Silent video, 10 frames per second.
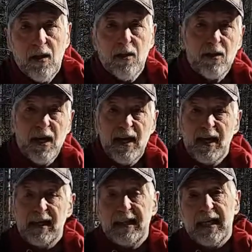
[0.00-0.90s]
Okay,
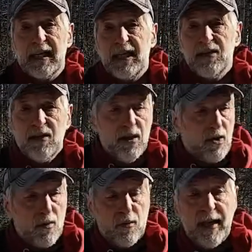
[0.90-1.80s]
a day later,
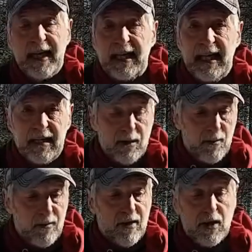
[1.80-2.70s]
we're back at it.
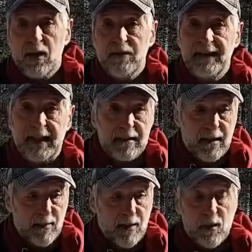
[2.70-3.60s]
We got it all fixed
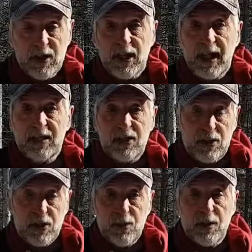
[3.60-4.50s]
up. We changed
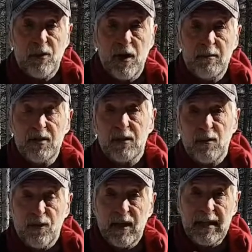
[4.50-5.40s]
two of the props that
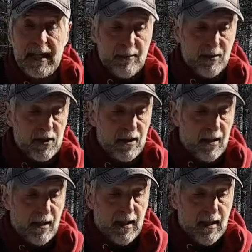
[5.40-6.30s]
were really damaged.
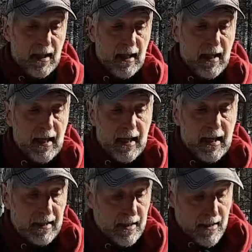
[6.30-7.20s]

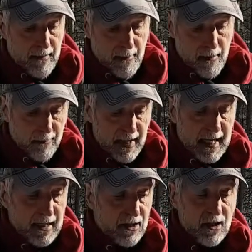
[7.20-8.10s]
And
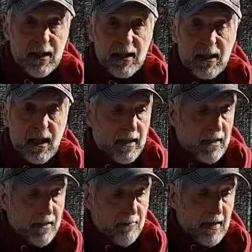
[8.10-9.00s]
black is on this side,
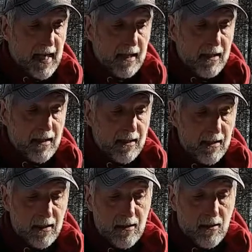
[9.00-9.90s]
black,
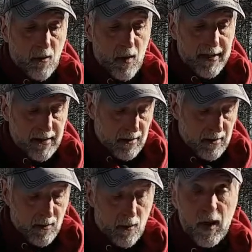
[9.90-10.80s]
white,
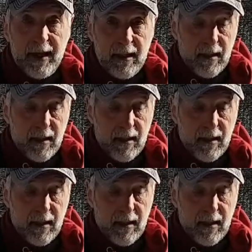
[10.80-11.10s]
and white.